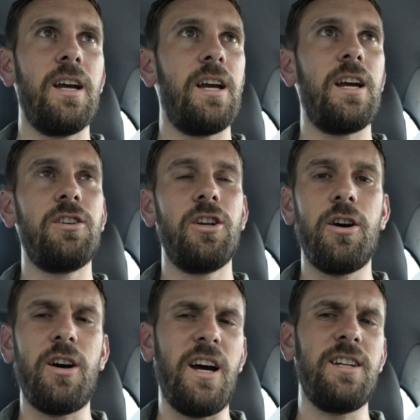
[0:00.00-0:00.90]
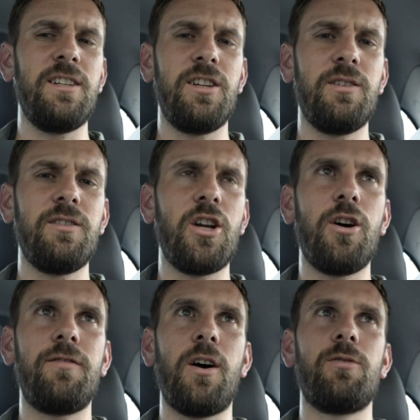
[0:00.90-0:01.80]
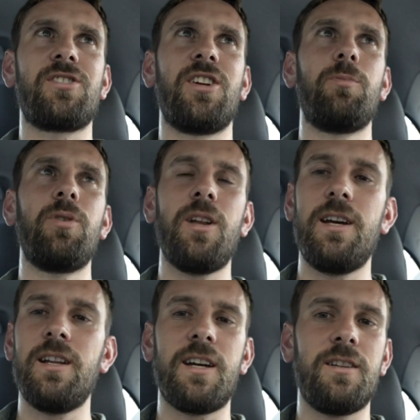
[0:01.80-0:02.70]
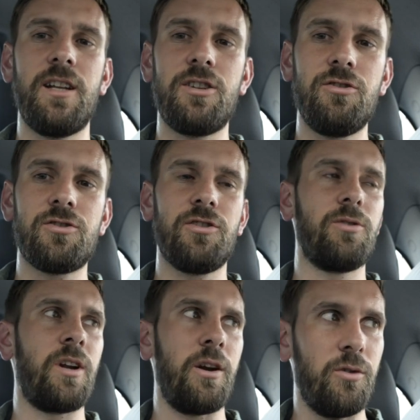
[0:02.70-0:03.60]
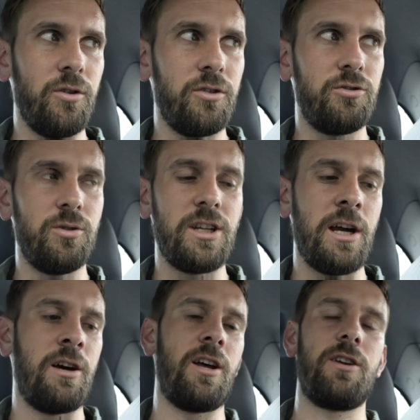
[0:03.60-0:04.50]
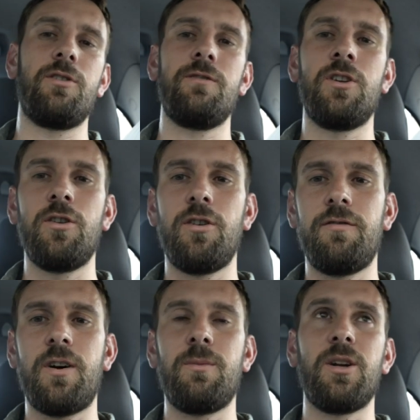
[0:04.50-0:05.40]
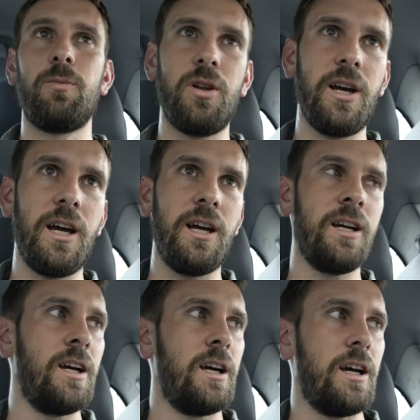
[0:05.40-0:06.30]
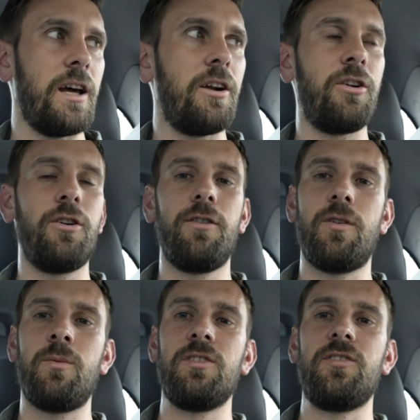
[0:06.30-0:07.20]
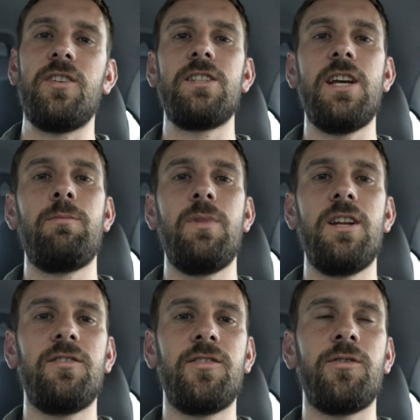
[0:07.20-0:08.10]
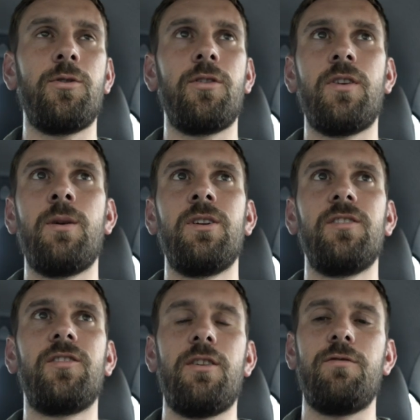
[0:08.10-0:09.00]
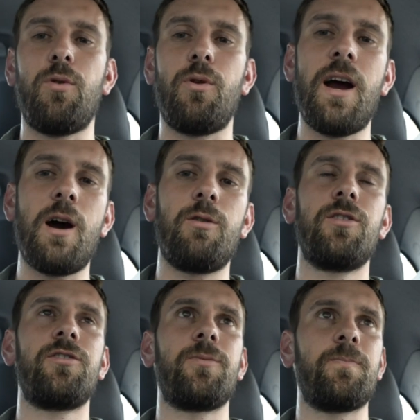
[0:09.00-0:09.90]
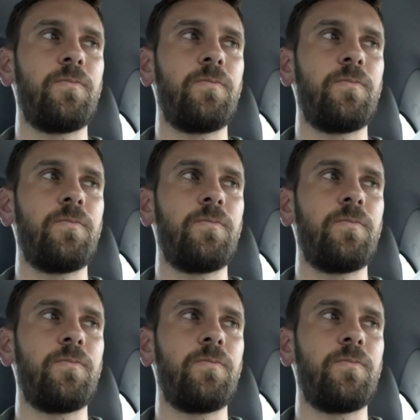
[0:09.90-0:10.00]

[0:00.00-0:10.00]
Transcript: And you know, I didn't even know if I was gonna play. Like usually when I roll into a town, I don't even know if I'm gonna play. I don't know if I'm gonna stay 10 minutes or if I'm gonna stay 4 hours.